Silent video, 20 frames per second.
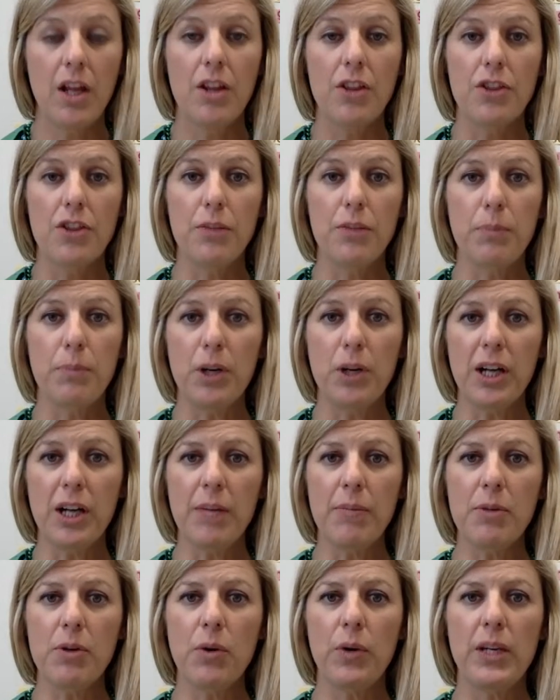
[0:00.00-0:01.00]
The book I'm
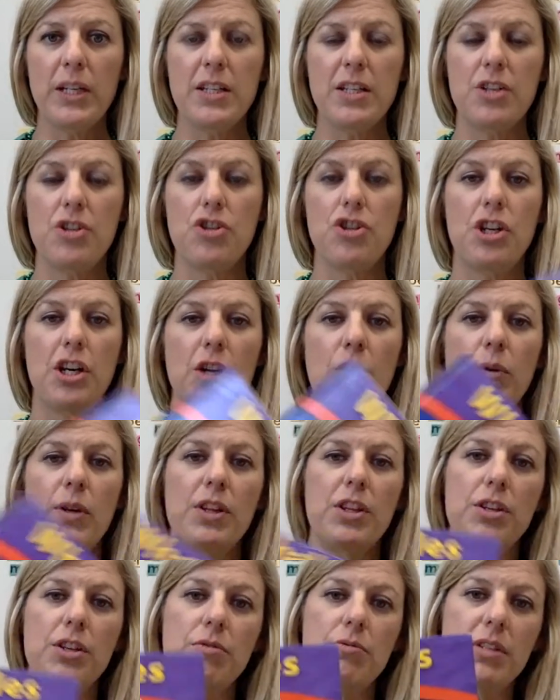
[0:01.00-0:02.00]
going to share
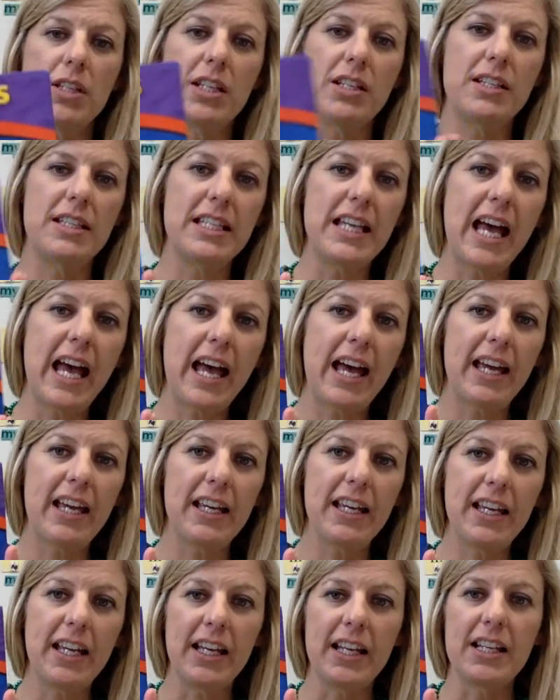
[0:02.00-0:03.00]
with you today
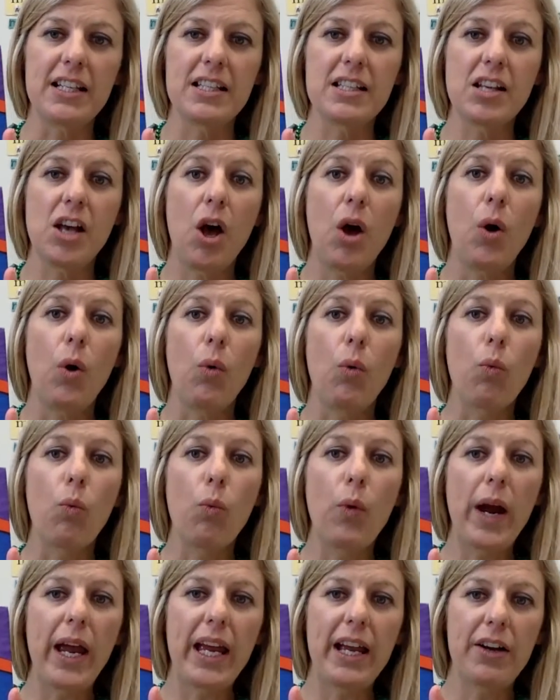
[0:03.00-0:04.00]
is
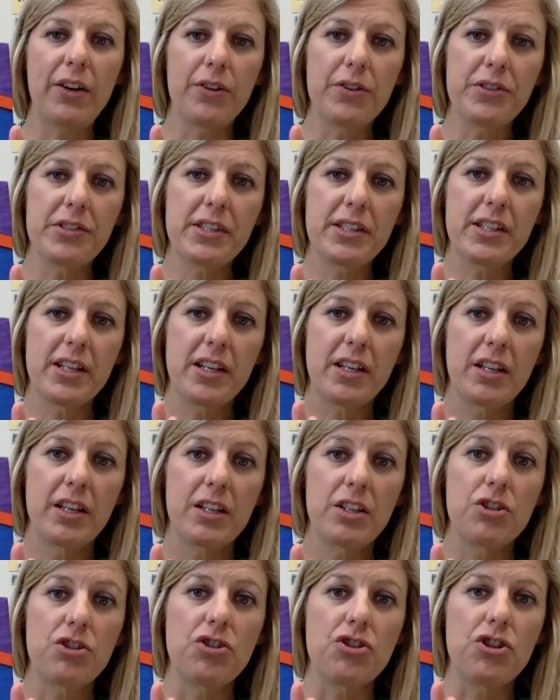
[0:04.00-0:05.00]
Whales,
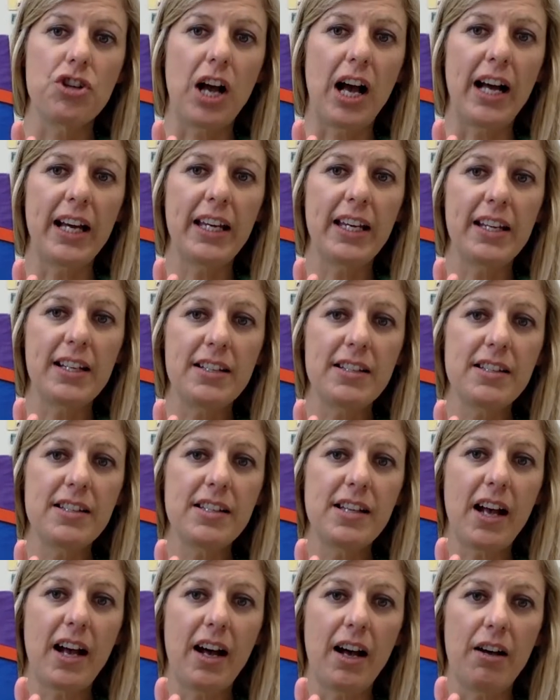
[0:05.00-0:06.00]
Giants
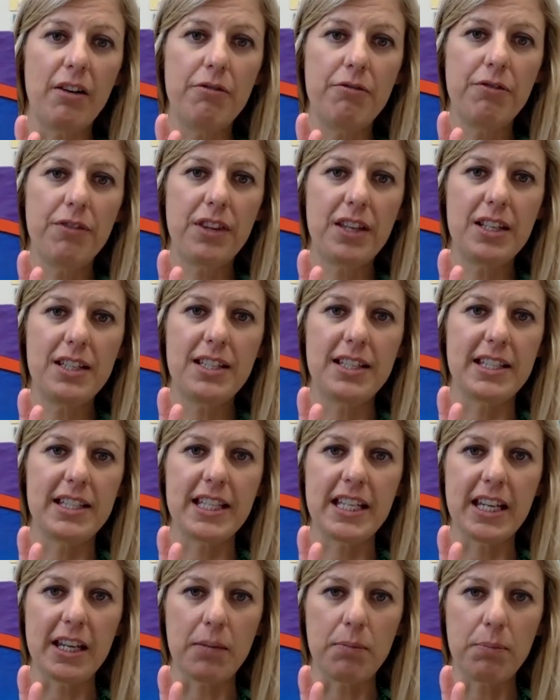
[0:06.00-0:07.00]
of the
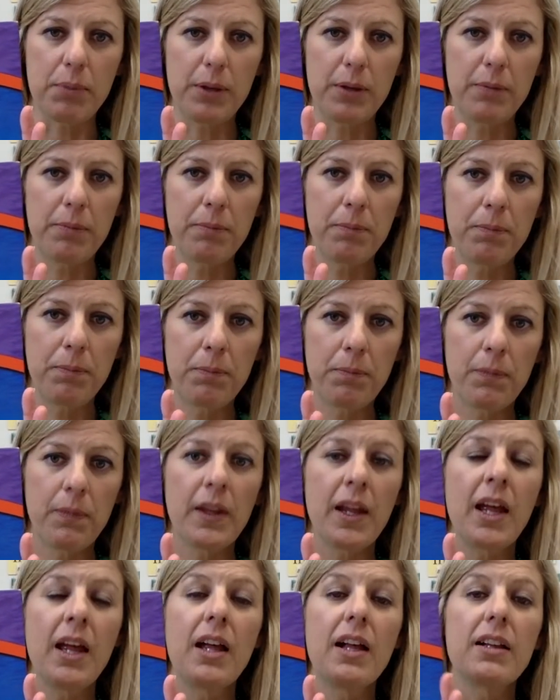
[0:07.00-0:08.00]
Deep.
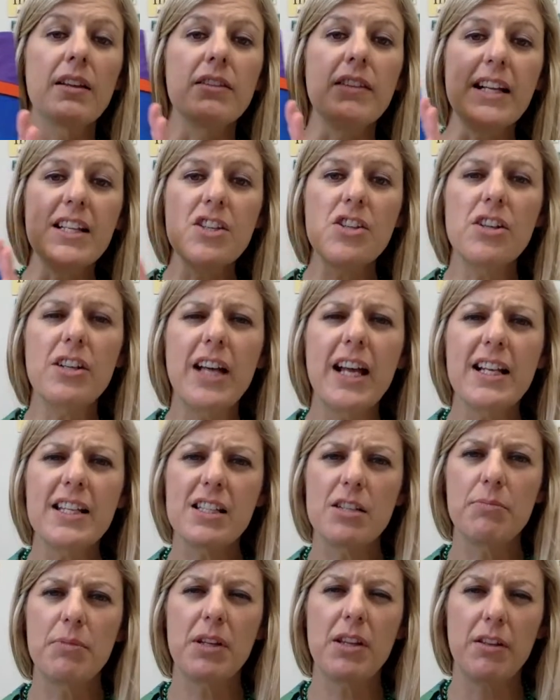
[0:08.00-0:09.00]
Let's look at
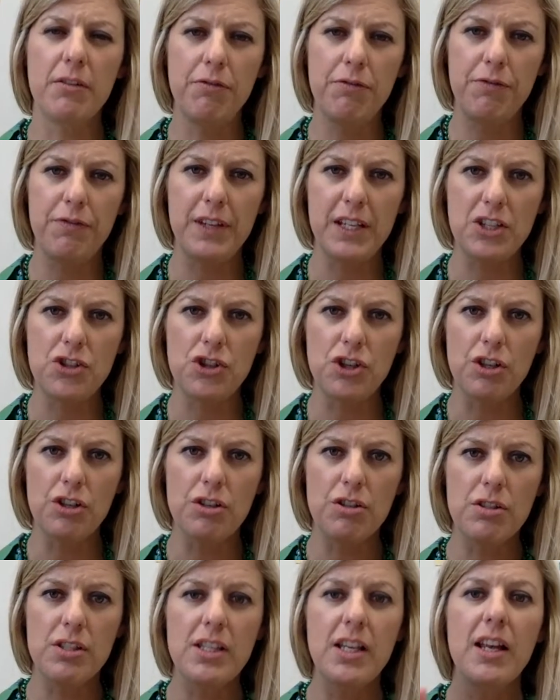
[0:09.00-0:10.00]
some of the
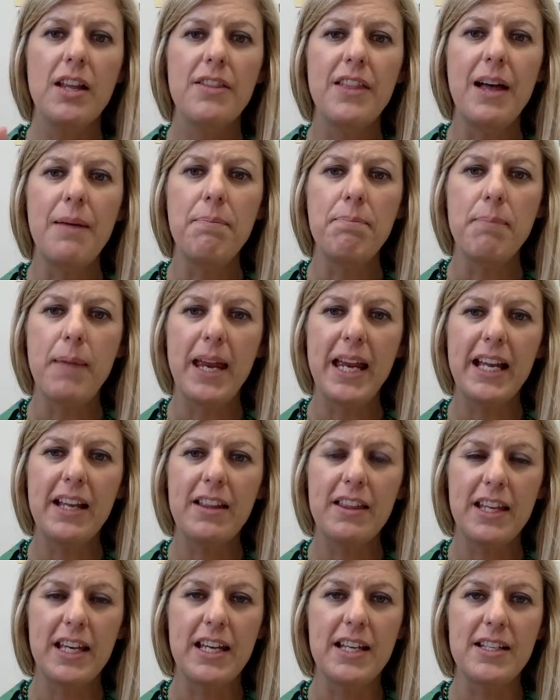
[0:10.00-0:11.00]
features that make
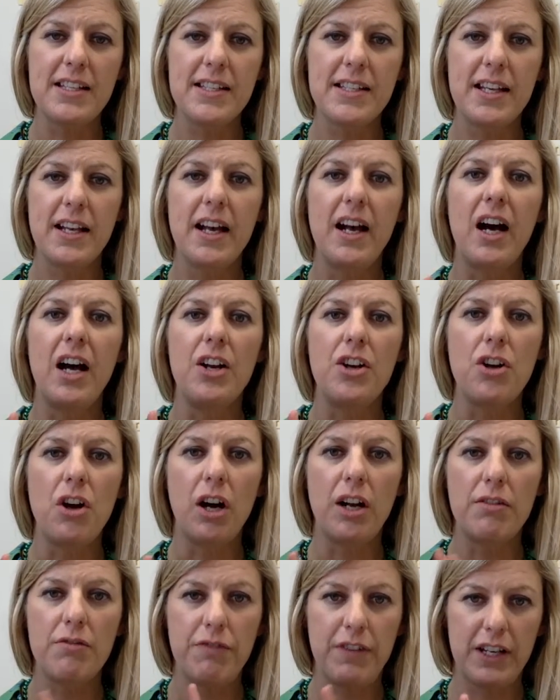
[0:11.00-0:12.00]
this a
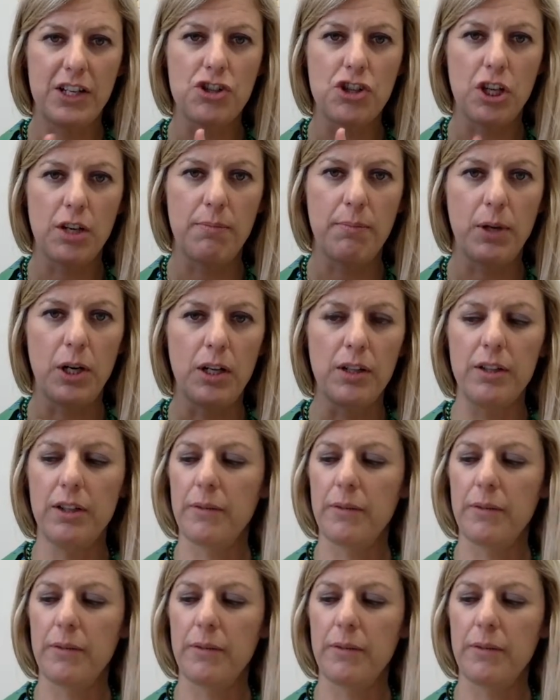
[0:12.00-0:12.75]
nonfiction book.